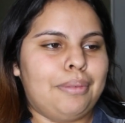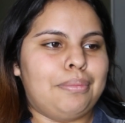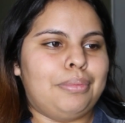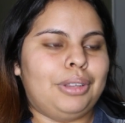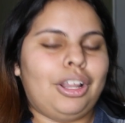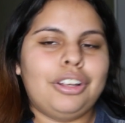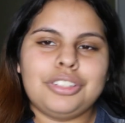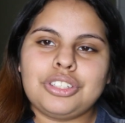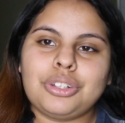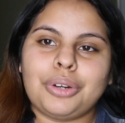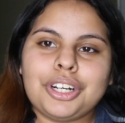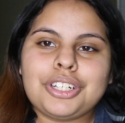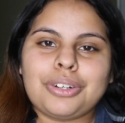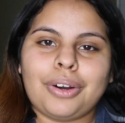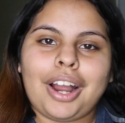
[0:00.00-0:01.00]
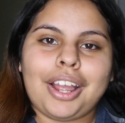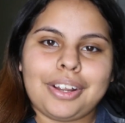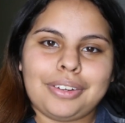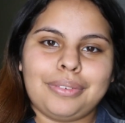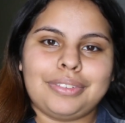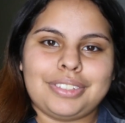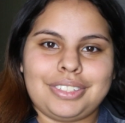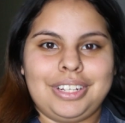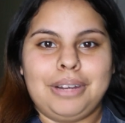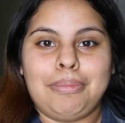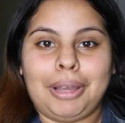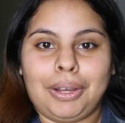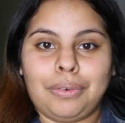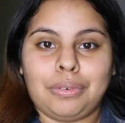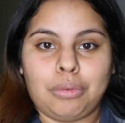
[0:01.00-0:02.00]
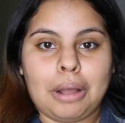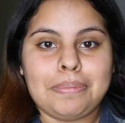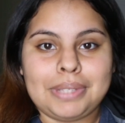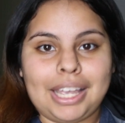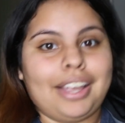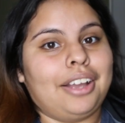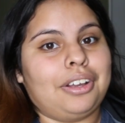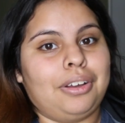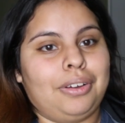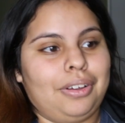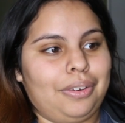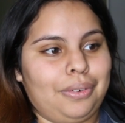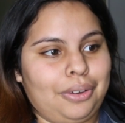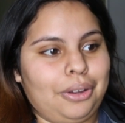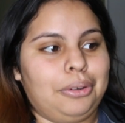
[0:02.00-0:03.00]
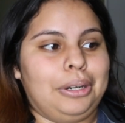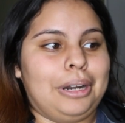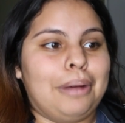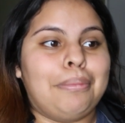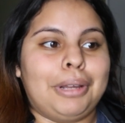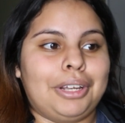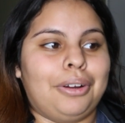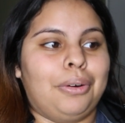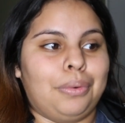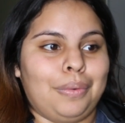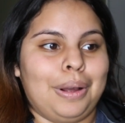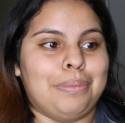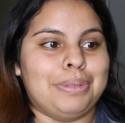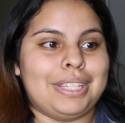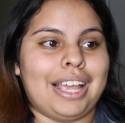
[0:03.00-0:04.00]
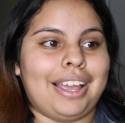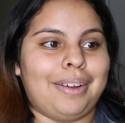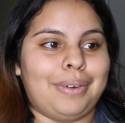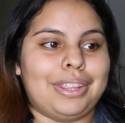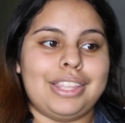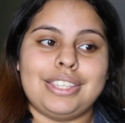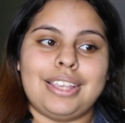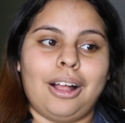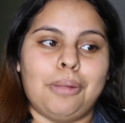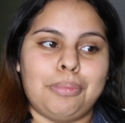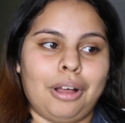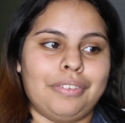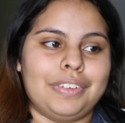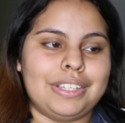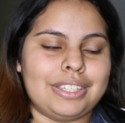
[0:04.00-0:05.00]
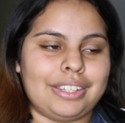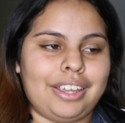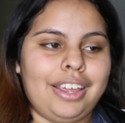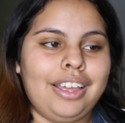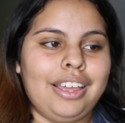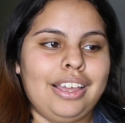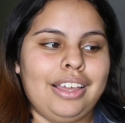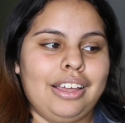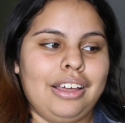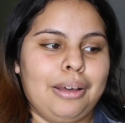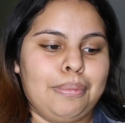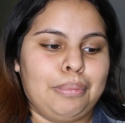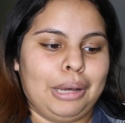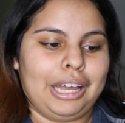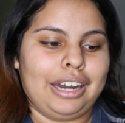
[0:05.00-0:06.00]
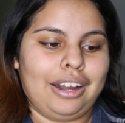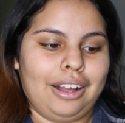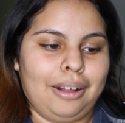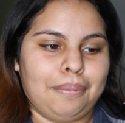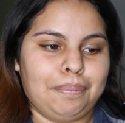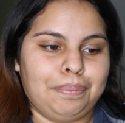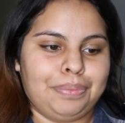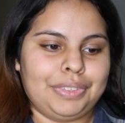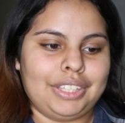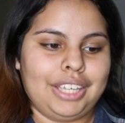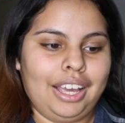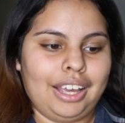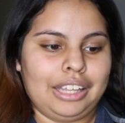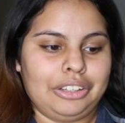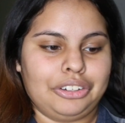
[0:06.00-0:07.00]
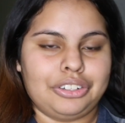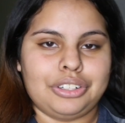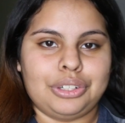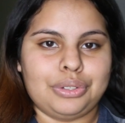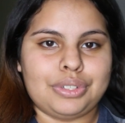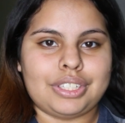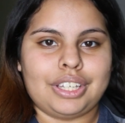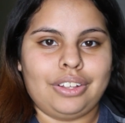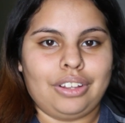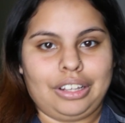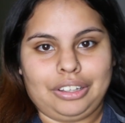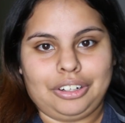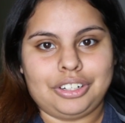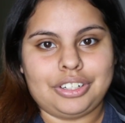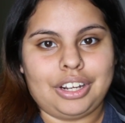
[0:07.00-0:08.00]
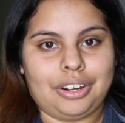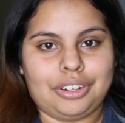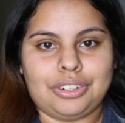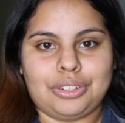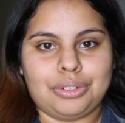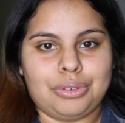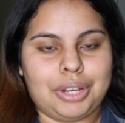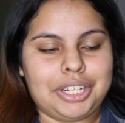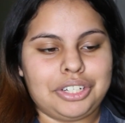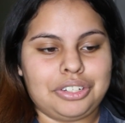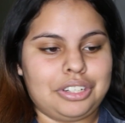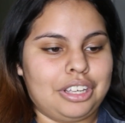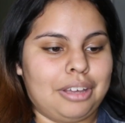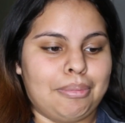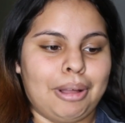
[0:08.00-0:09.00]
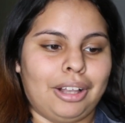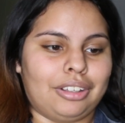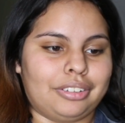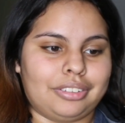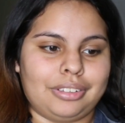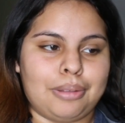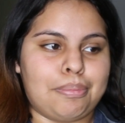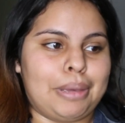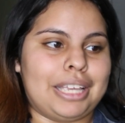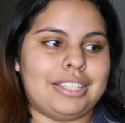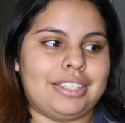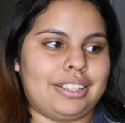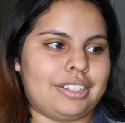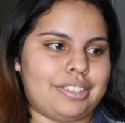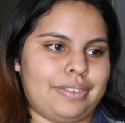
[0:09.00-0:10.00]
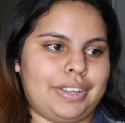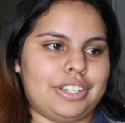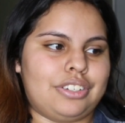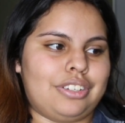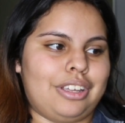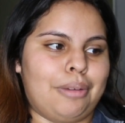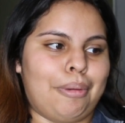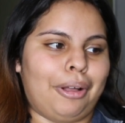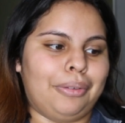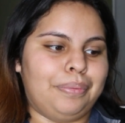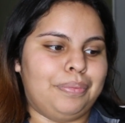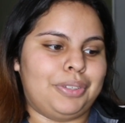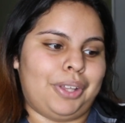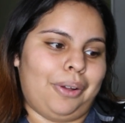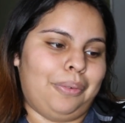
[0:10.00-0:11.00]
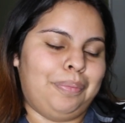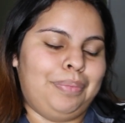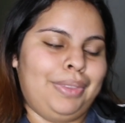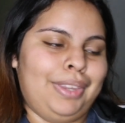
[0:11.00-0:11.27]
long story short, I did my own website. I coded up my own website with his help, obviously. But yeah, I learned a new skill. I learned how to do HTML, or the basics of HTML. So,